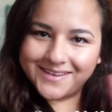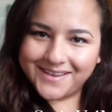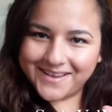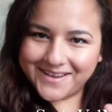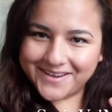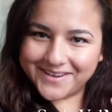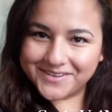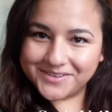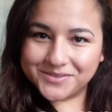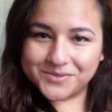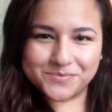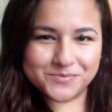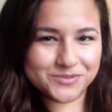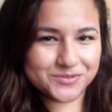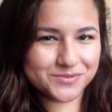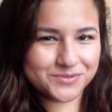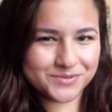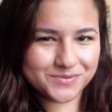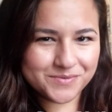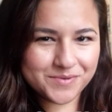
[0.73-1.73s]
Hi, so I'm
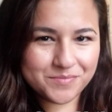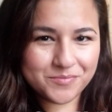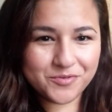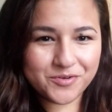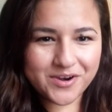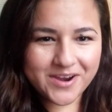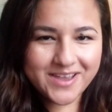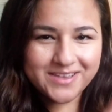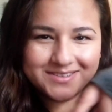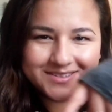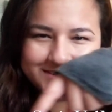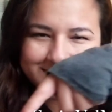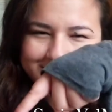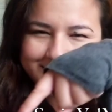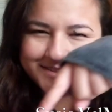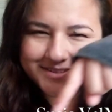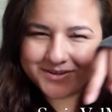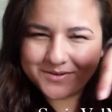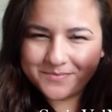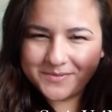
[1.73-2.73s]
Susie Moore. As it
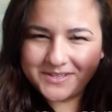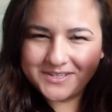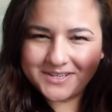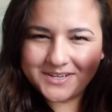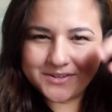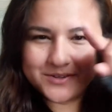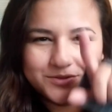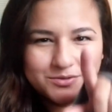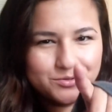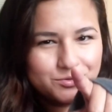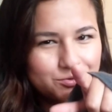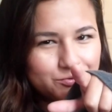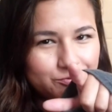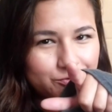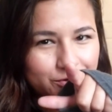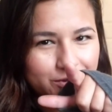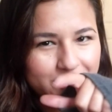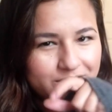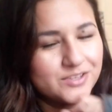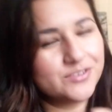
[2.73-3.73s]
says it on my channel, so don't
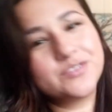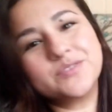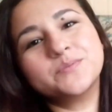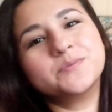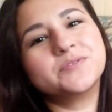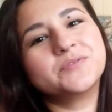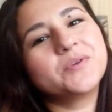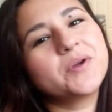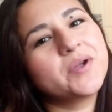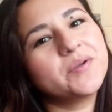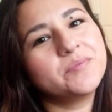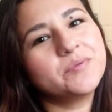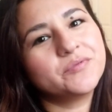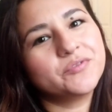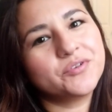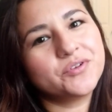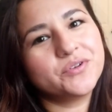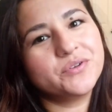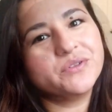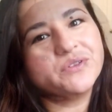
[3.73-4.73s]
forget to subscribe
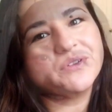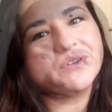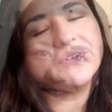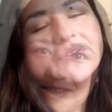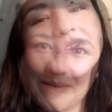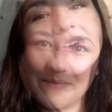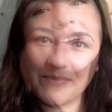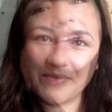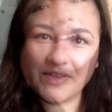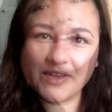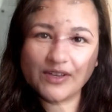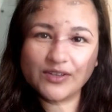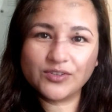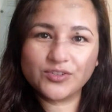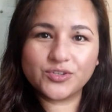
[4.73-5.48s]
before you leave. Same thing.